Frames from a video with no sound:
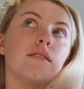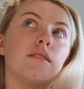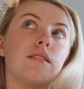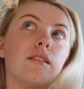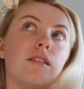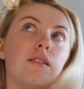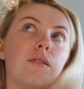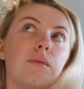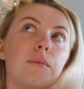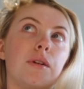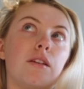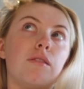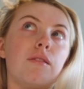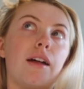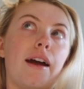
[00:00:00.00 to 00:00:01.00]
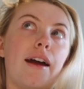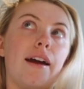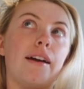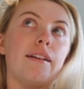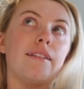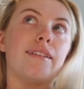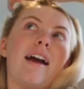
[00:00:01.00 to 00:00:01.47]
So I'm gonna do
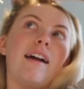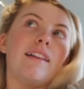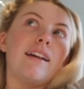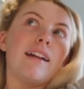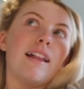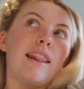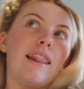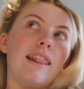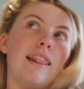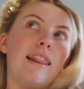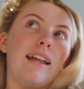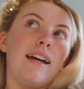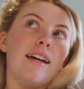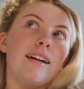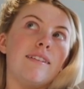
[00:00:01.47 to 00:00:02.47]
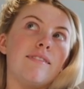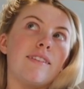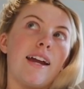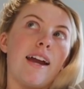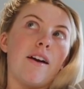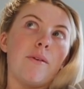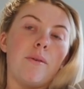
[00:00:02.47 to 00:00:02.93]
that. I like love
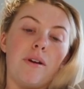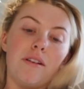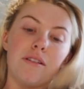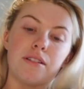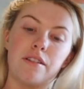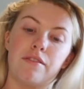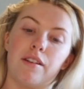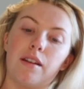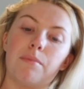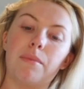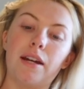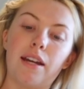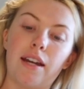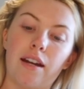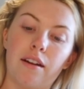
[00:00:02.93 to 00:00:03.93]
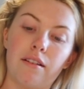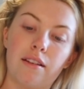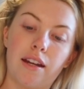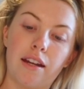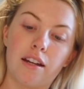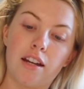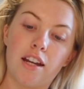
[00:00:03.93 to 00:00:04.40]
hair oils. I feel like my hair
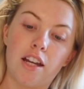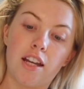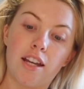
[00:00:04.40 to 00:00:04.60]
like